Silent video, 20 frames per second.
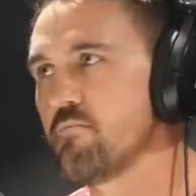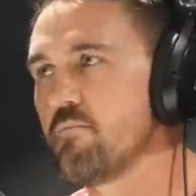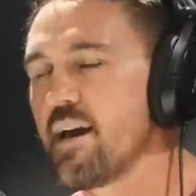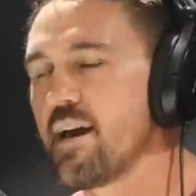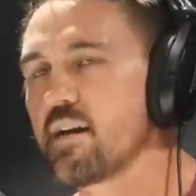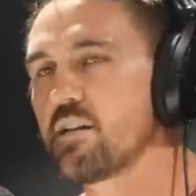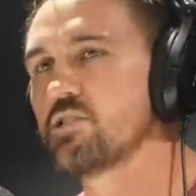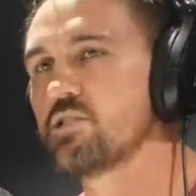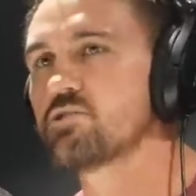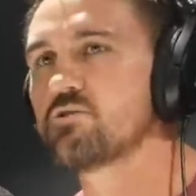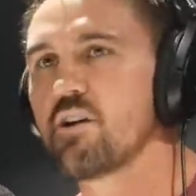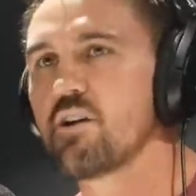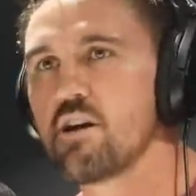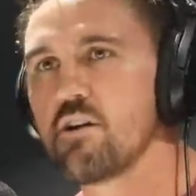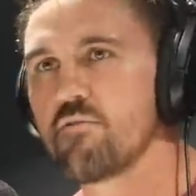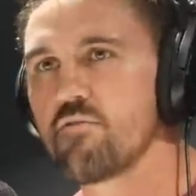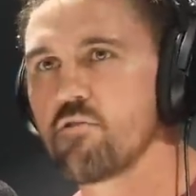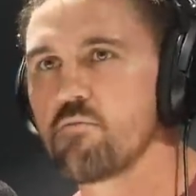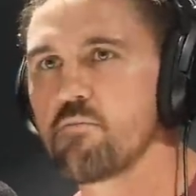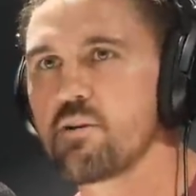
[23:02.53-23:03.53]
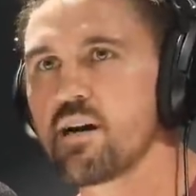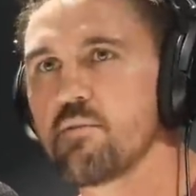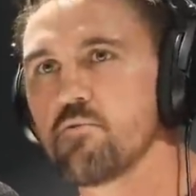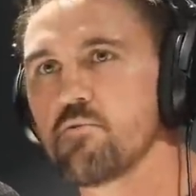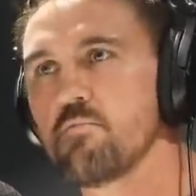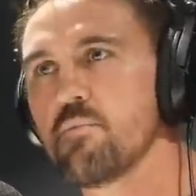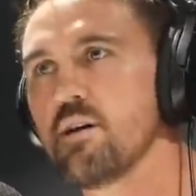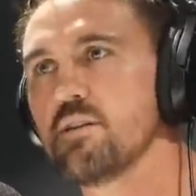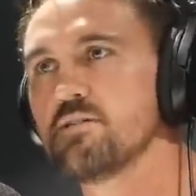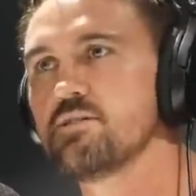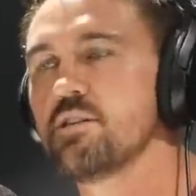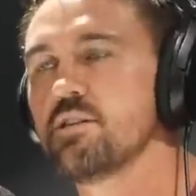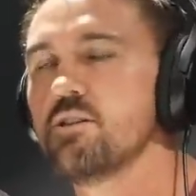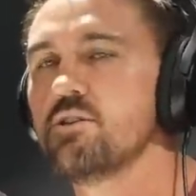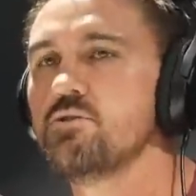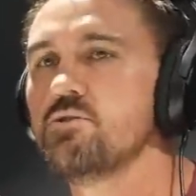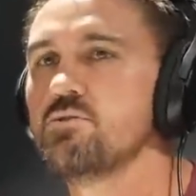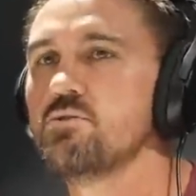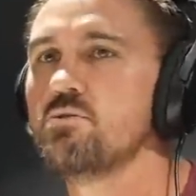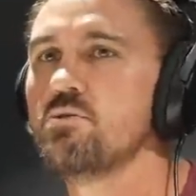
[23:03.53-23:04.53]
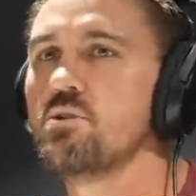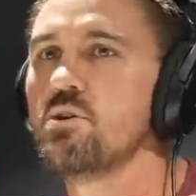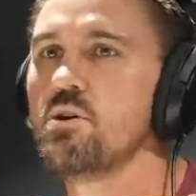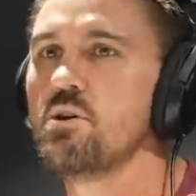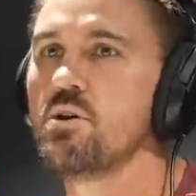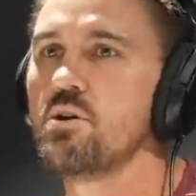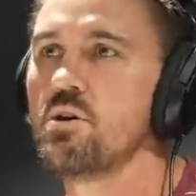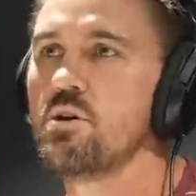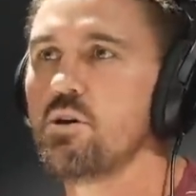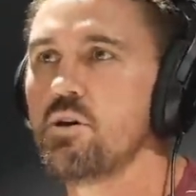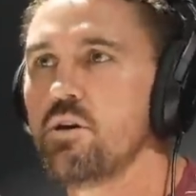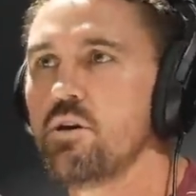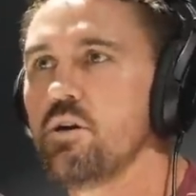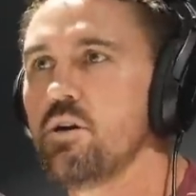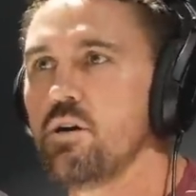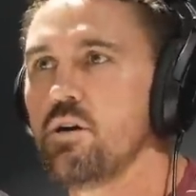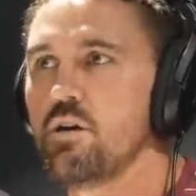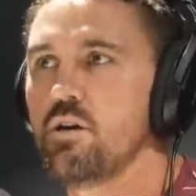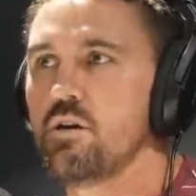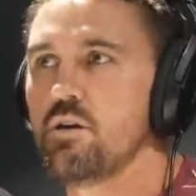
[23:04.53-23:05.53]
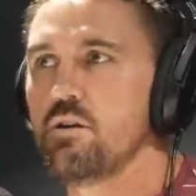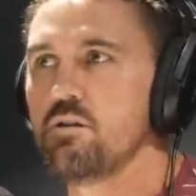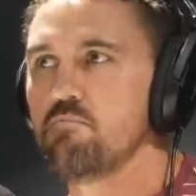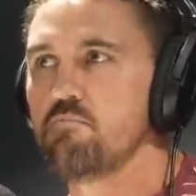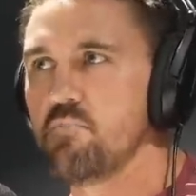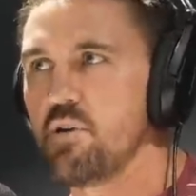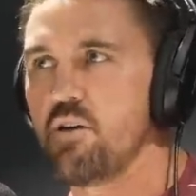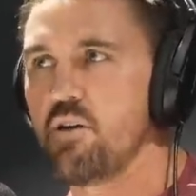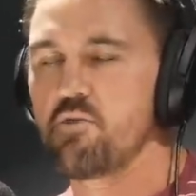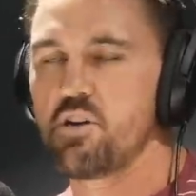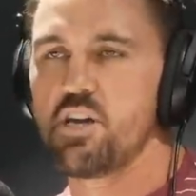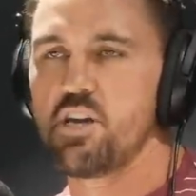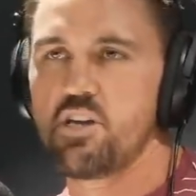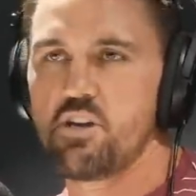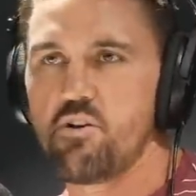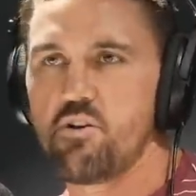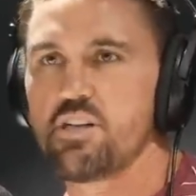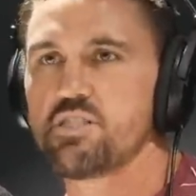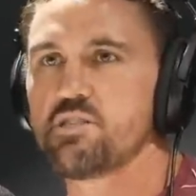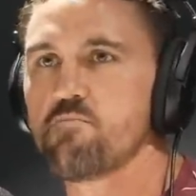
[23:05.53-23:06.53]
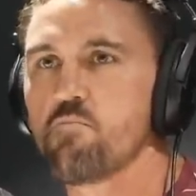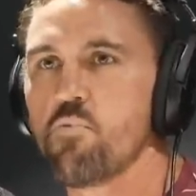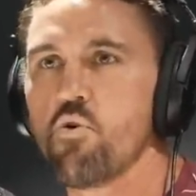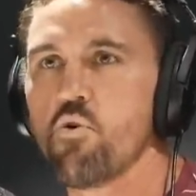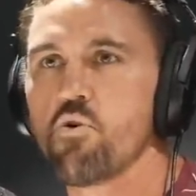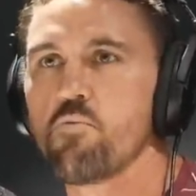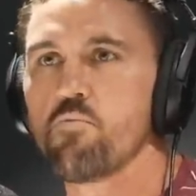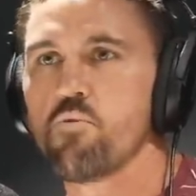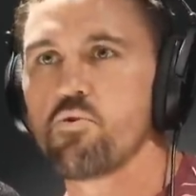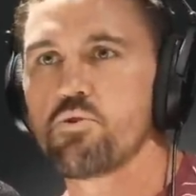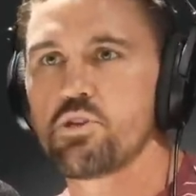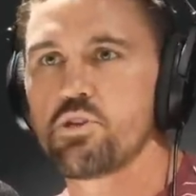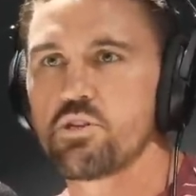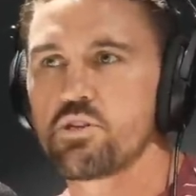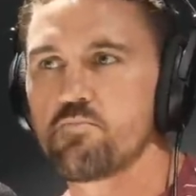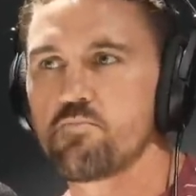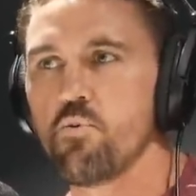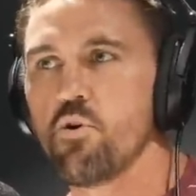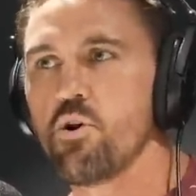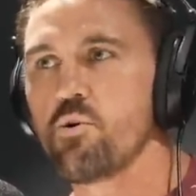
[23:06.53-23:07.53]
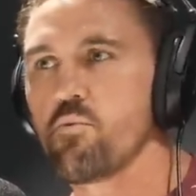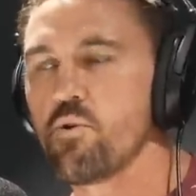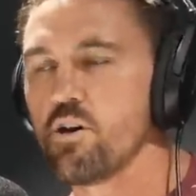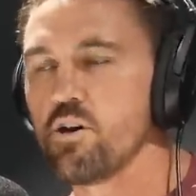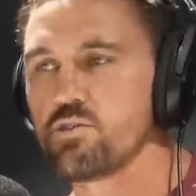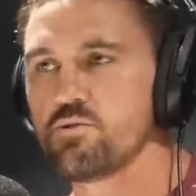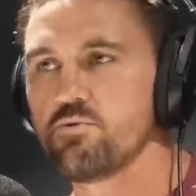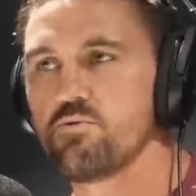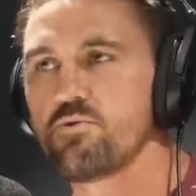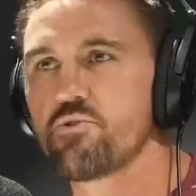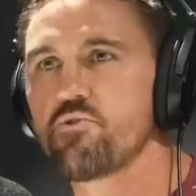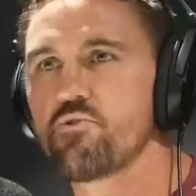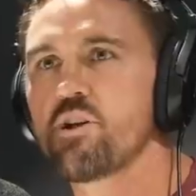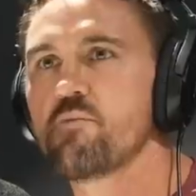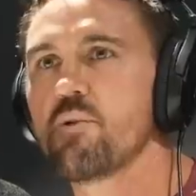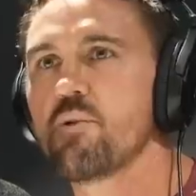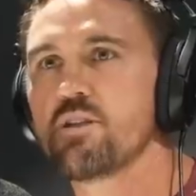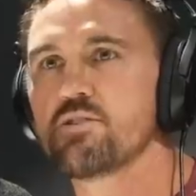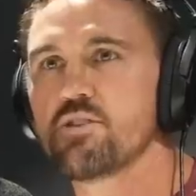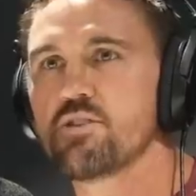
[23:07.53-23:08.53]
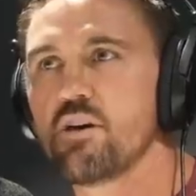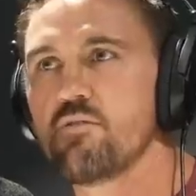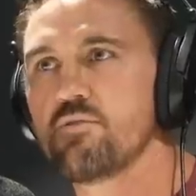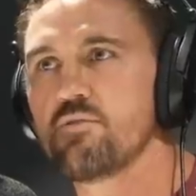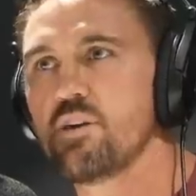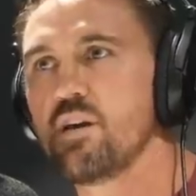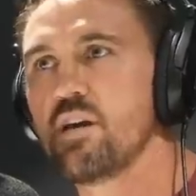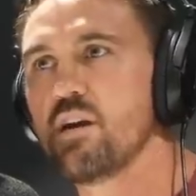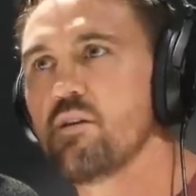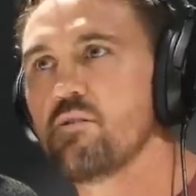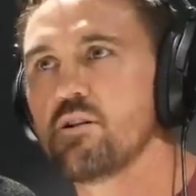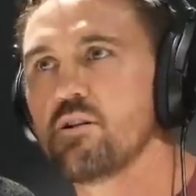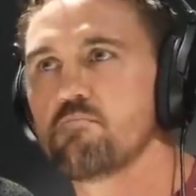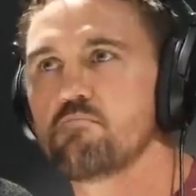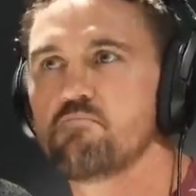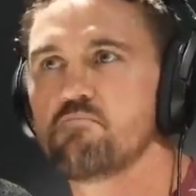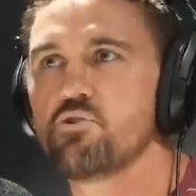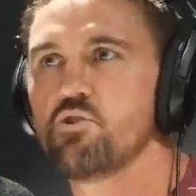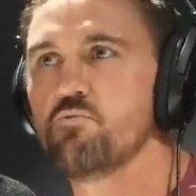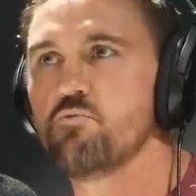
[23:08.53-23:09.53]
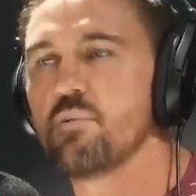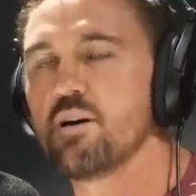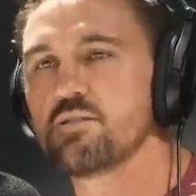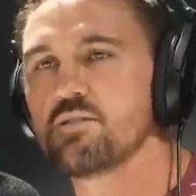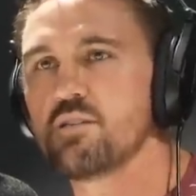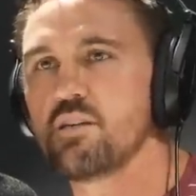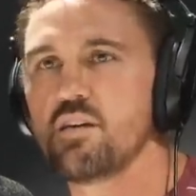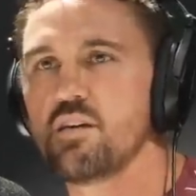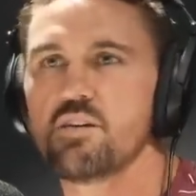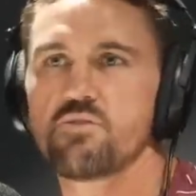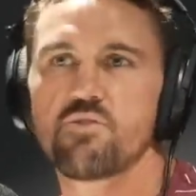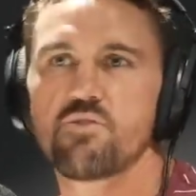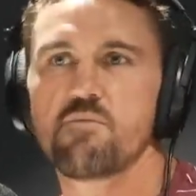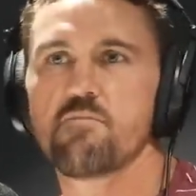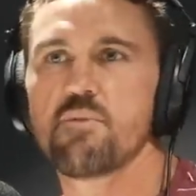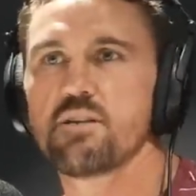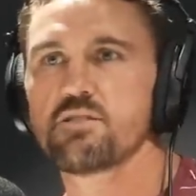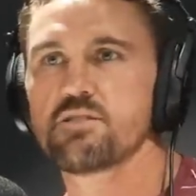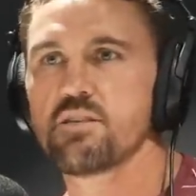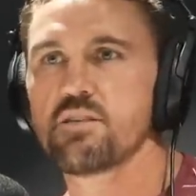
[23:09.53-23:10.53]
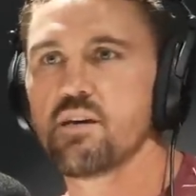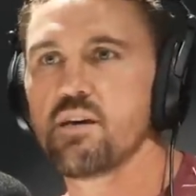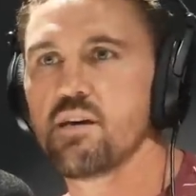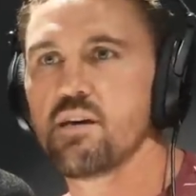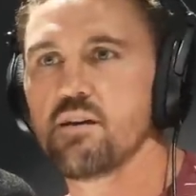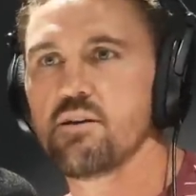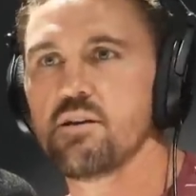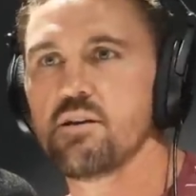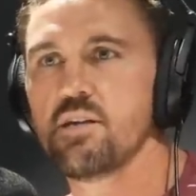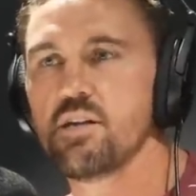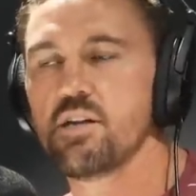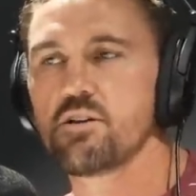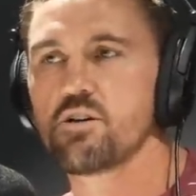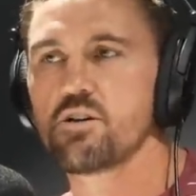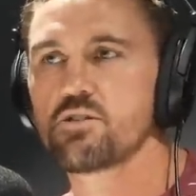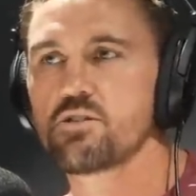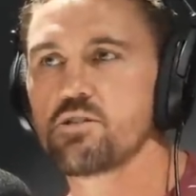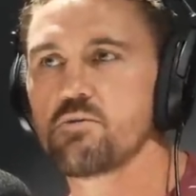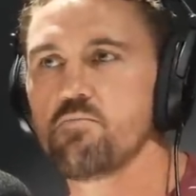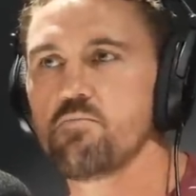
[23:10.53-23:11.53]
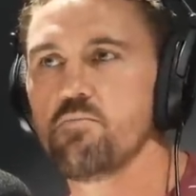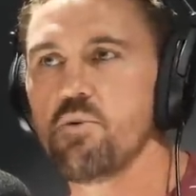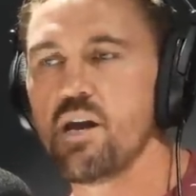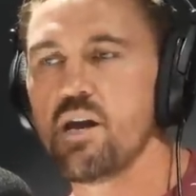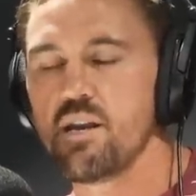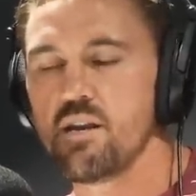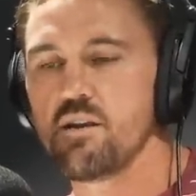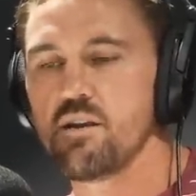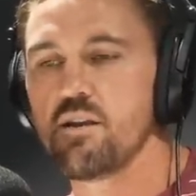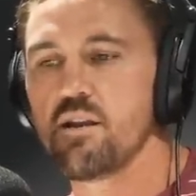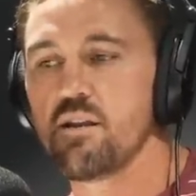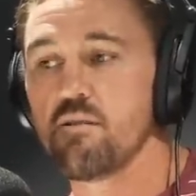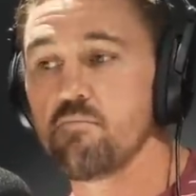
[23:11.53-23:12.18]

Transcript: back in Australia for a couple months, and I do you know, increase it more and more to the point where I was doing three months over there and two months here, three months there, and then I got to the and